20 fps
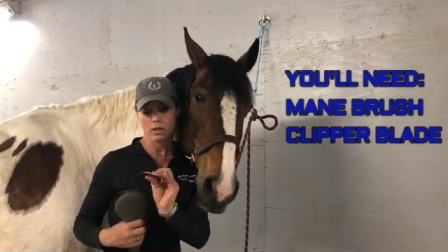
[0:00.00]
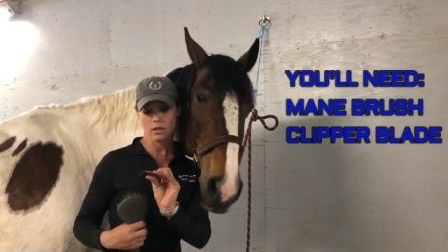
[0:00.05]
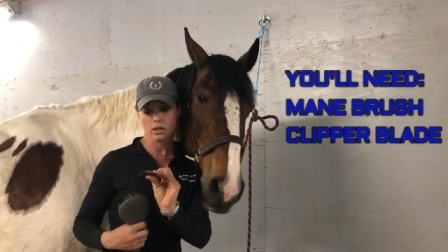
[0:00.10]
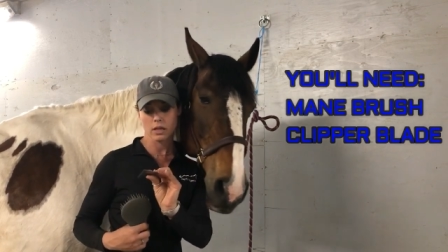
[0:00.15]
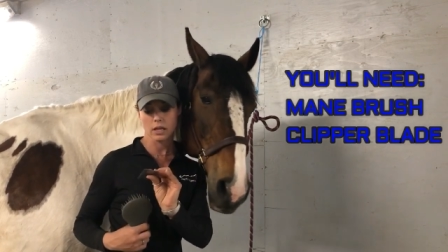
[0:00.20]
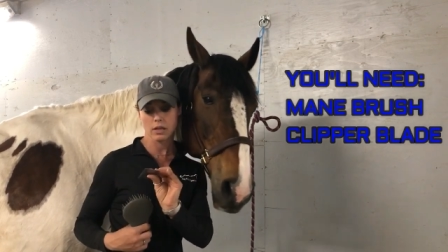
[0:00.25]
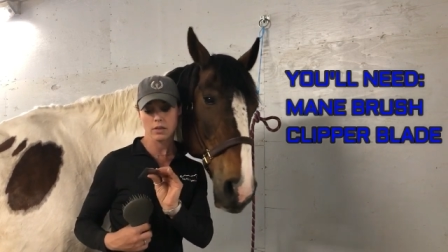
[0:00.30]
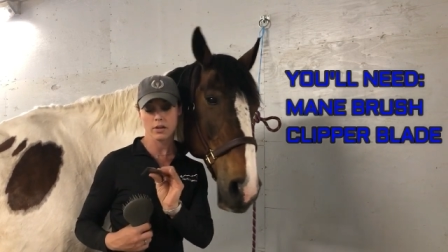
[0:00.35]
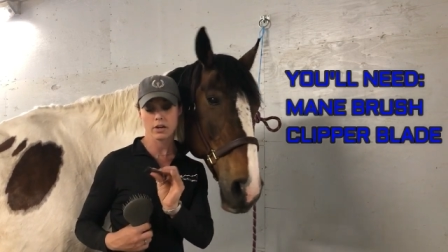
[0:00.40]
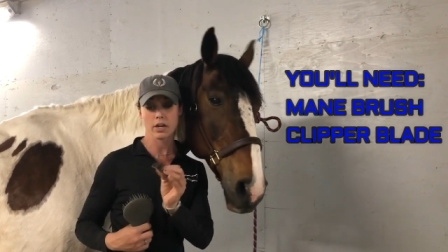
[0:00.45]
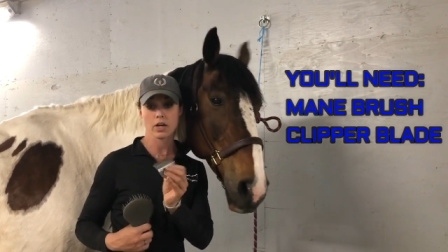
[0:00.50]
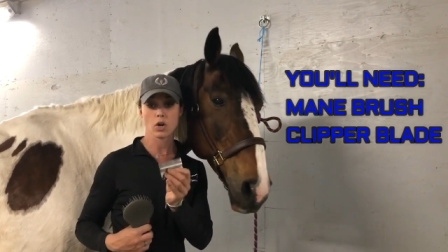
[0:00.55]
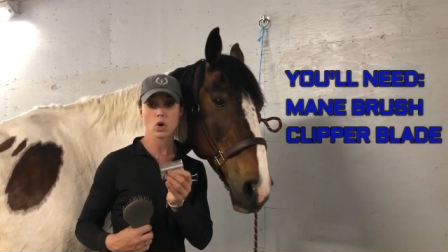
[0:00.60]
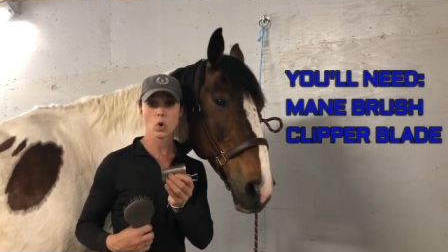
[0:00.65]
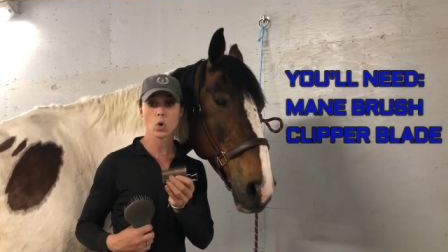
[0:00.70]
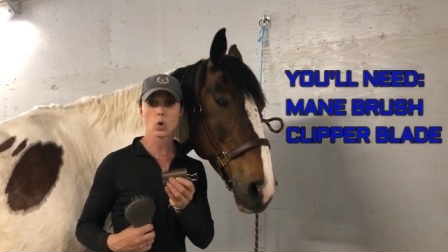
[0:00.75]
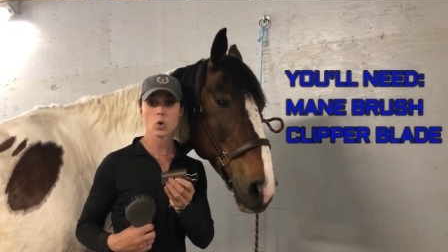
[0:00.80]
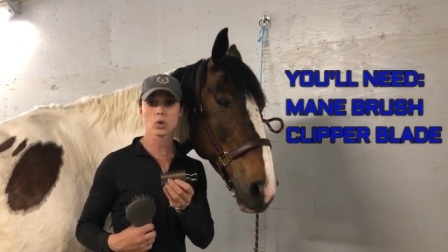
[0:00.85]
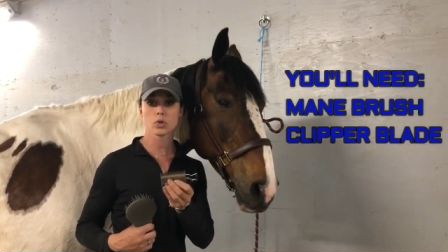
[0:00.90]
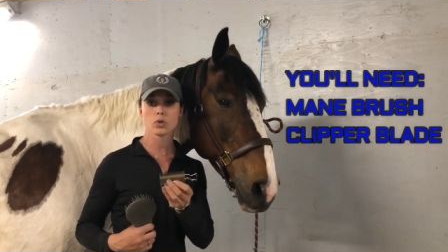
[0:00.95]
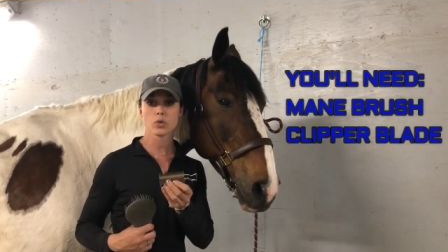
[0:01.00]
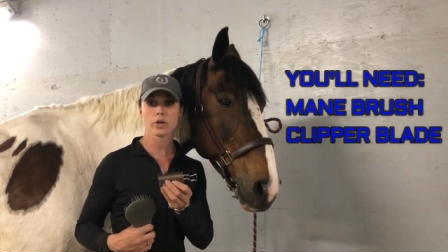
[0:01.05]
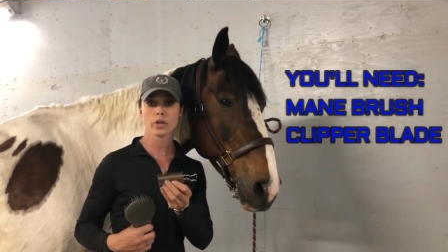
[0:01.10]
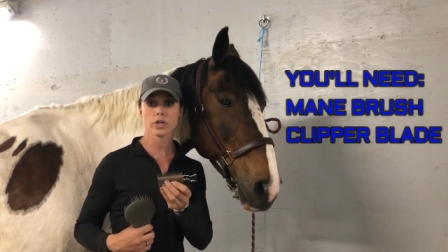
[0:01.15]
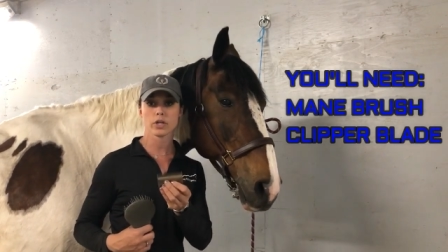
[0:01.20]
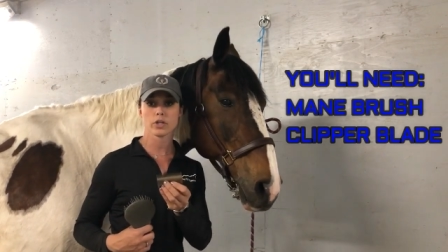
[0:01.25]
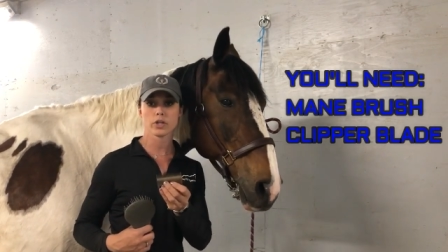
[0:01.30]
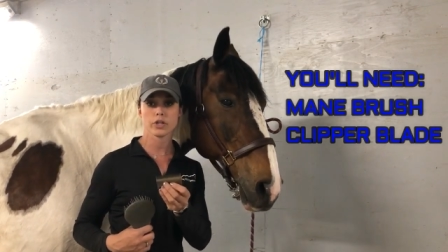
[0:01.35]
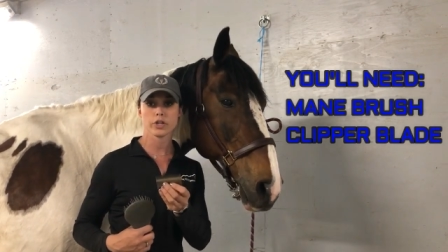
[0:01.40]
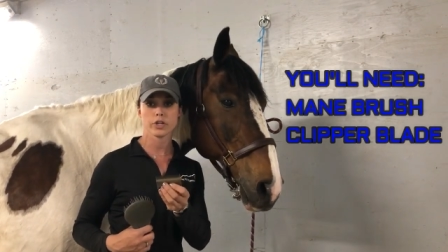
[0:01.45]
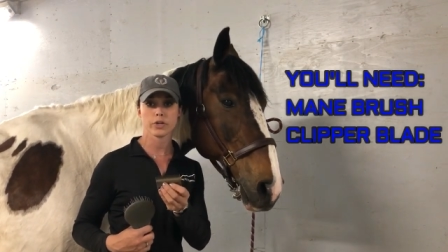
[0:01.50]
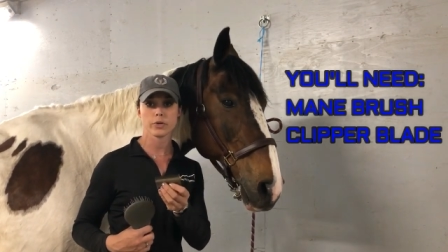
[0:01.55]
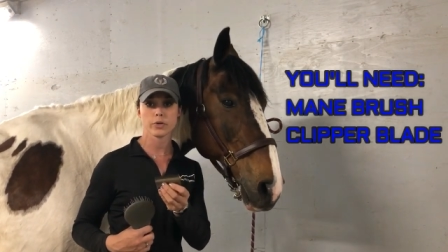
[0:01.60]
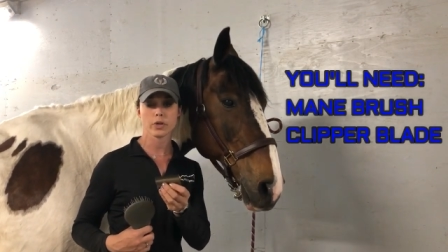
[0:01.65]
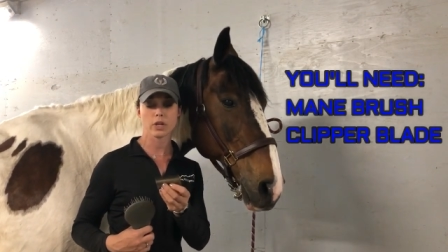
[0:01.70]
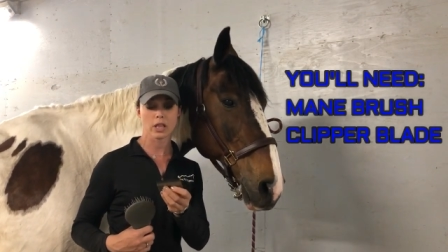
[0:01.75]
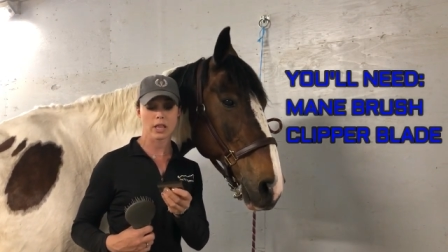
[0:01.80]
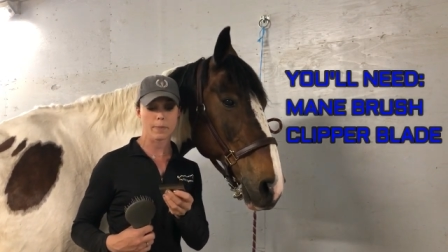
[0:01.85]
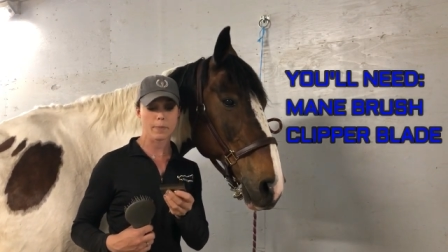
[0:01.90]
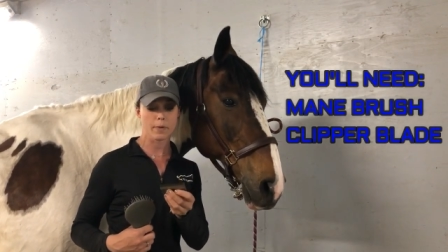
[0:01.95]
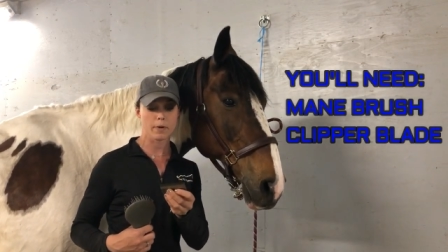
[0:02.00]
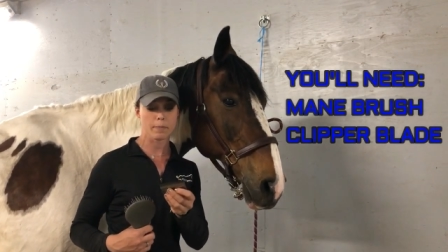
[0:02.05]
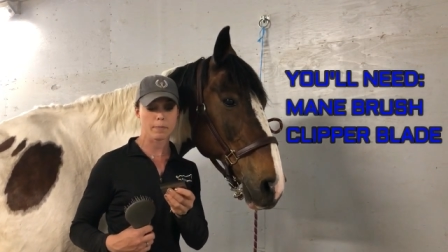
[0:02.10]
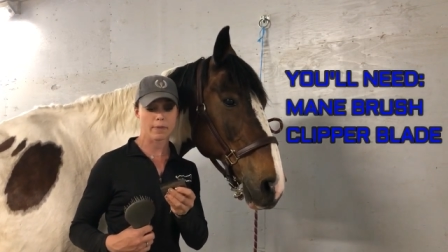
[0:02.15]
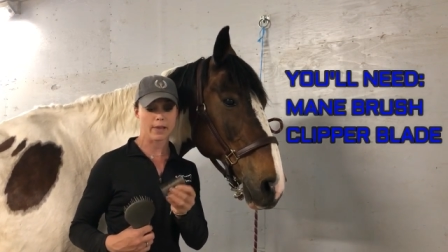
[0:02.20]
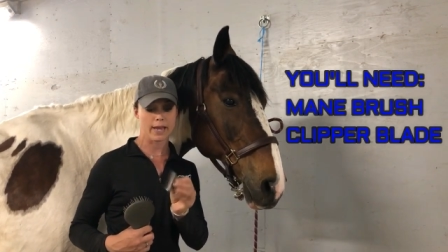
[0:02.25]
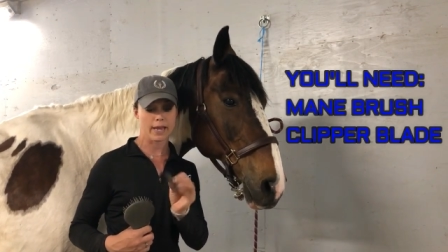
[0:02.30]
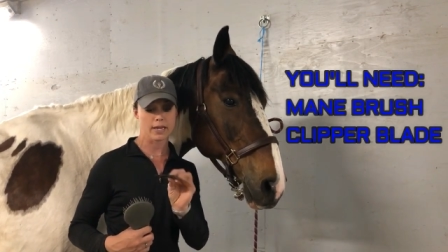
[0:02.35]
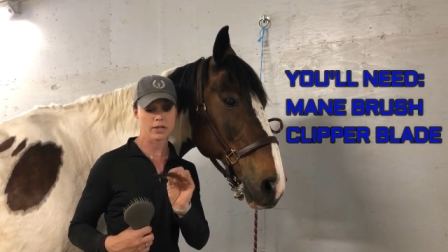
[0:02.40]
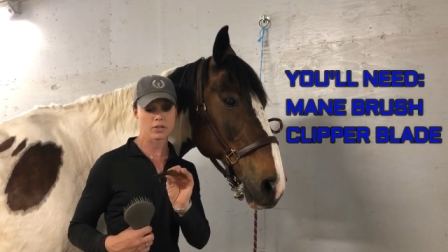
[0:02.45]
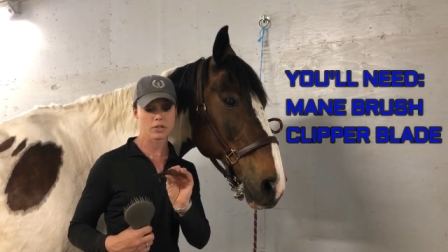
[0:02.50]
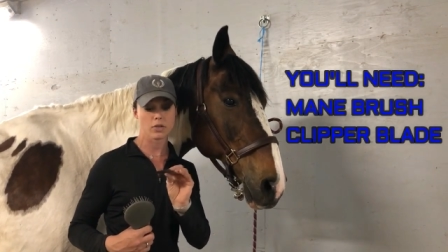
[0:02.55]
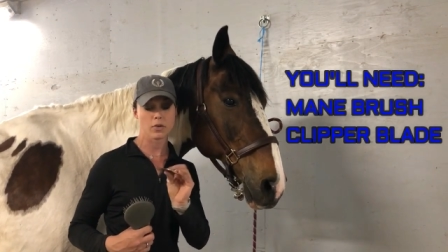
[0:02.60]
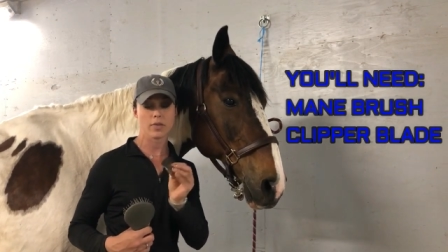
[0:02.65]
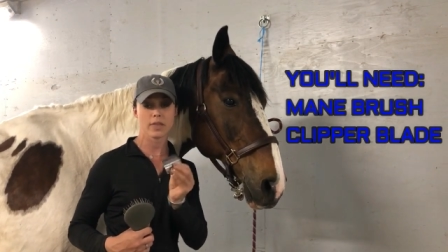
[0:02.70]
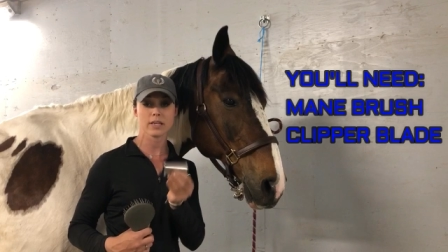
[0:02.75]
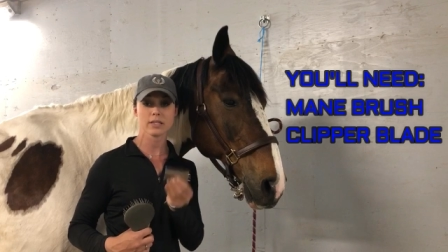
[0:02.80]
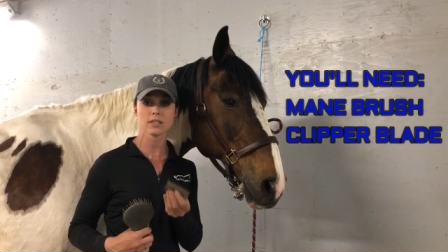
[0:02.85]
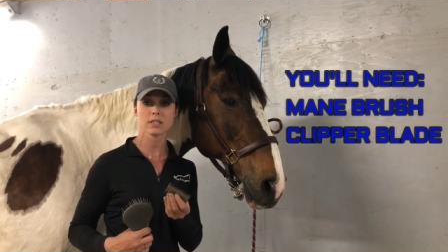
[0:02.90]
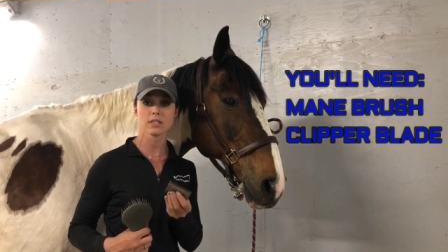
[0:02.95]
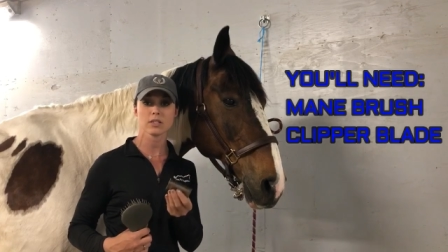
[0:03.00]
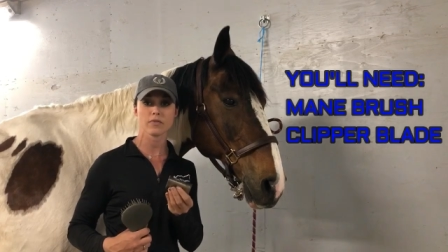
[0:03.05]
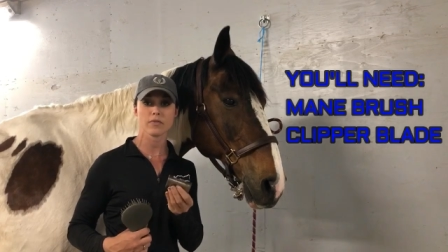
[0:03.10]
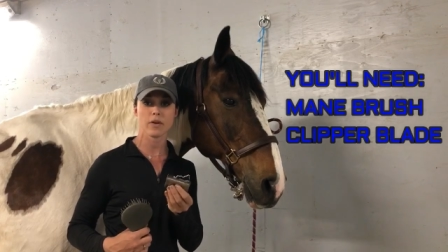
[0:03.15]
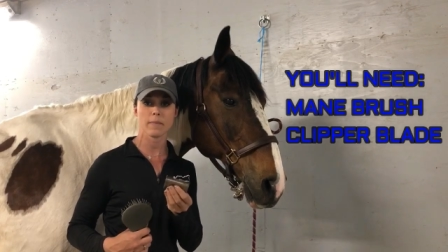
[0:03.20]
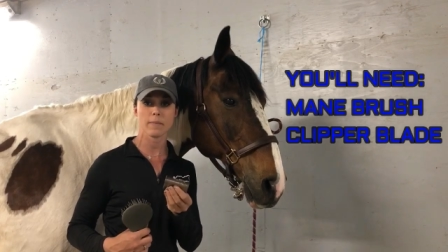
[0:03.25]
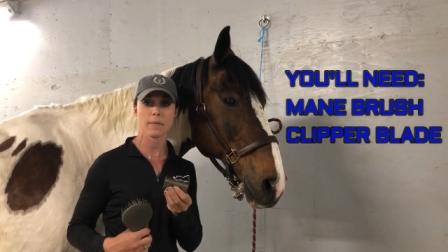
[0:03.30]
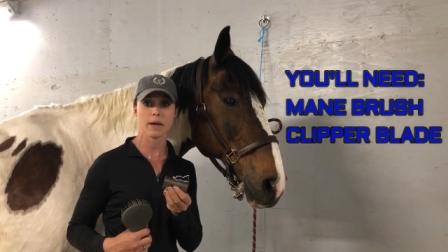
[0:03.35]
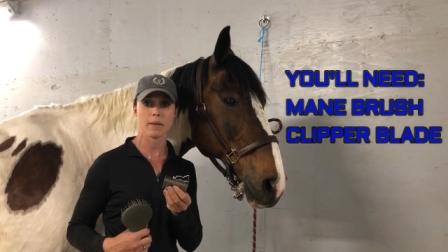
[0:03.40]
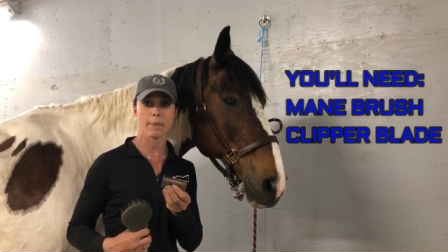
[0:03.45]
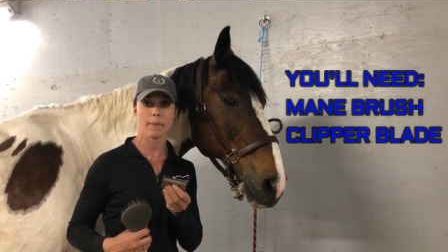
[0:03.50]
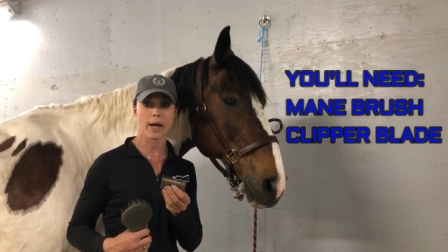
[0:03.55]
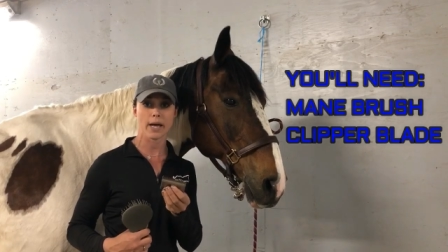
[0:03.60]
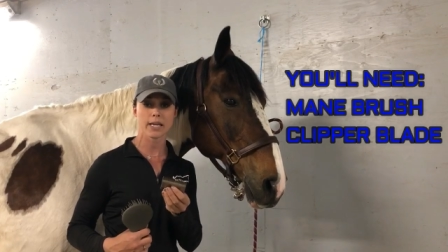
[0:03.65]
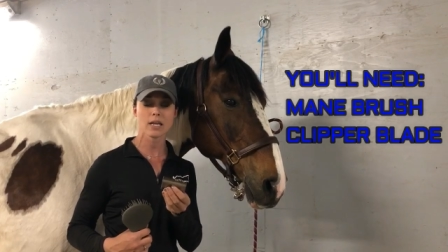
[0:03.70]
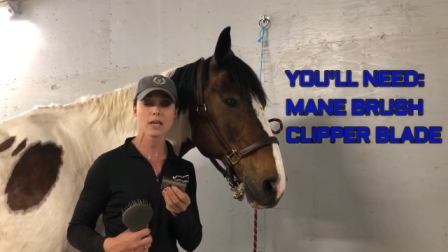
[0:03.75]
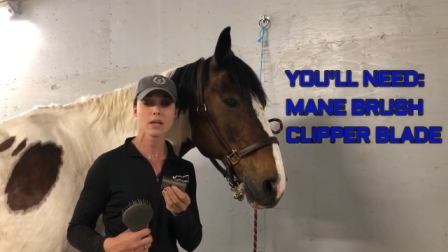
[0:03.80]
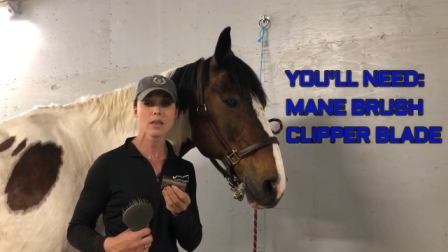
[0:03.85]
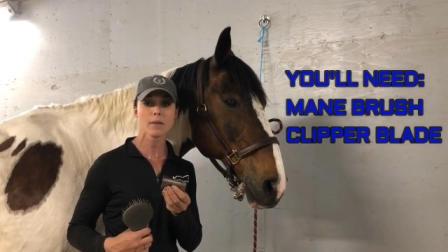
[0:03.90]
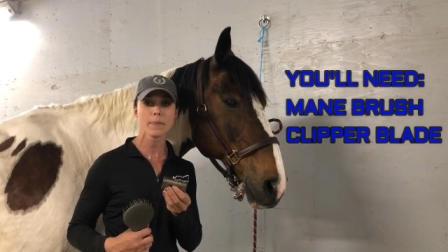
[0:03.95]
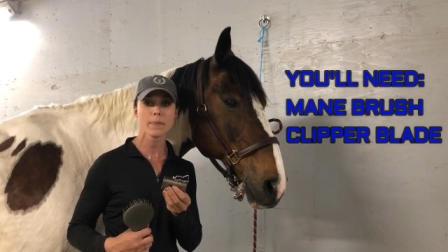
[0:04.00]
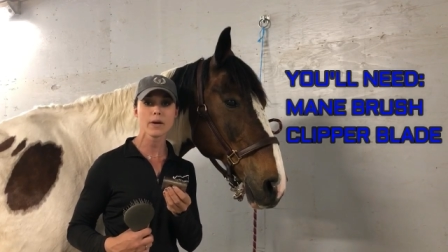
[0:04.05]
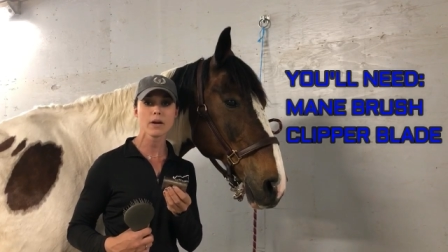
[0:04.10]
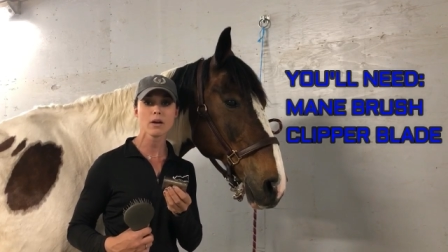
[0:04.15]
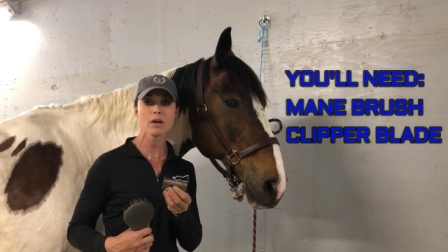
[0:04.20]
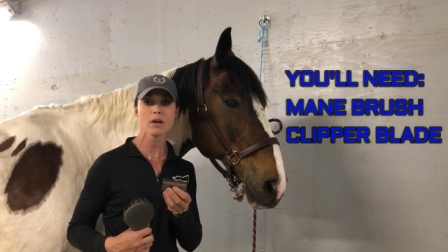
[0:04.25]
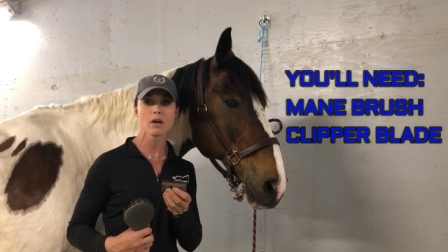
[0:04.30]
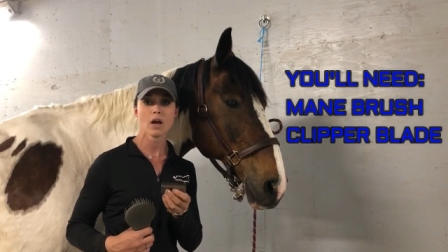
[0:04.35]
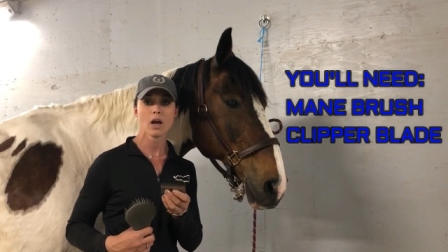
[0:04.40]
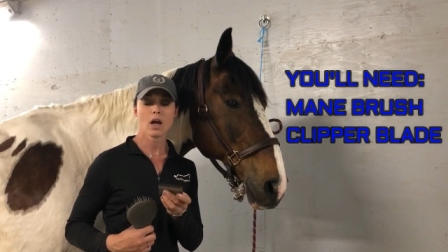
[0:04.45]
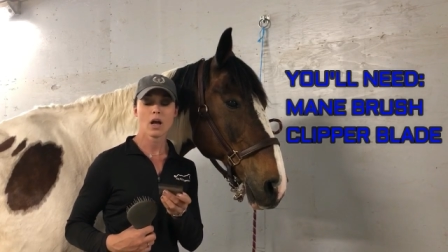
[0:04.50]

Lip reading: either an old or a new clipper blade. So this is from a body clipper,